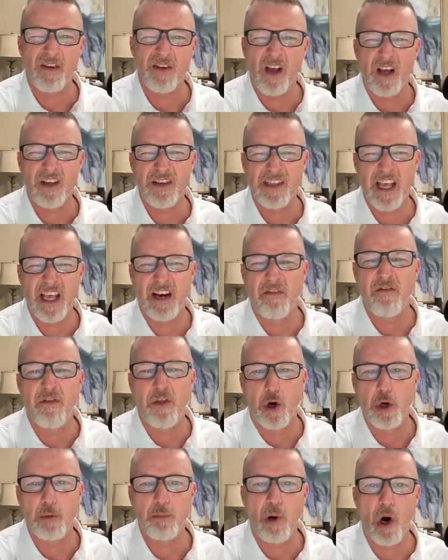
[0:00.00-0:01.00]
a, a set of
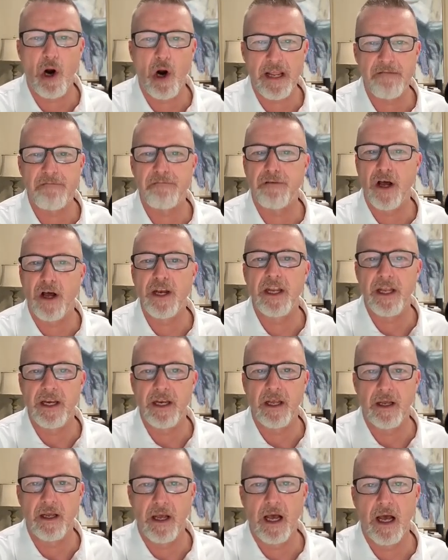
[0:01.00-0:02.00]
third party
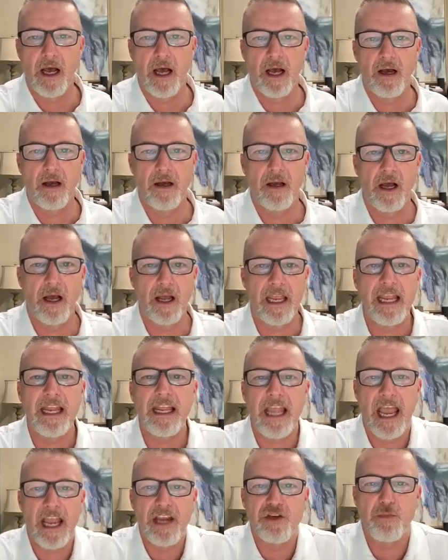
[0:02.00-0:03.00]
funded uh, uh,
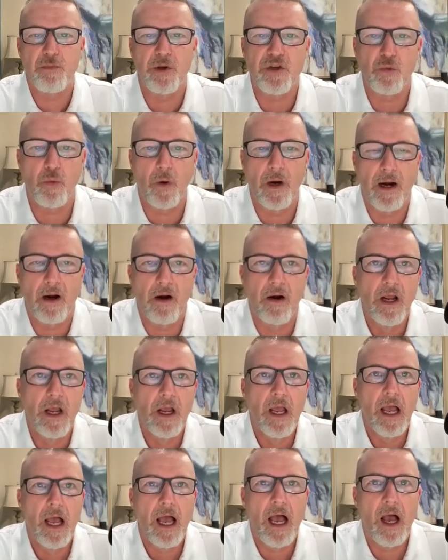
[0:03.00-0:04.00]
engagements where
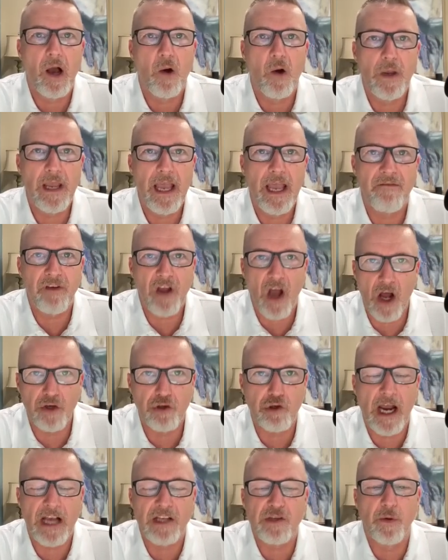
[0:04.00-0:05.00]
uh, we
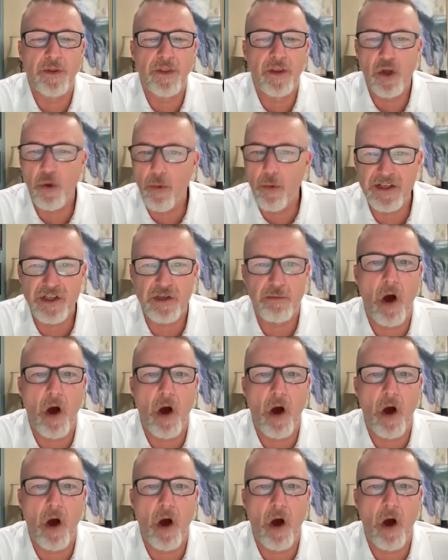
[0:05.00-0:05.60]
contracts with the U.S.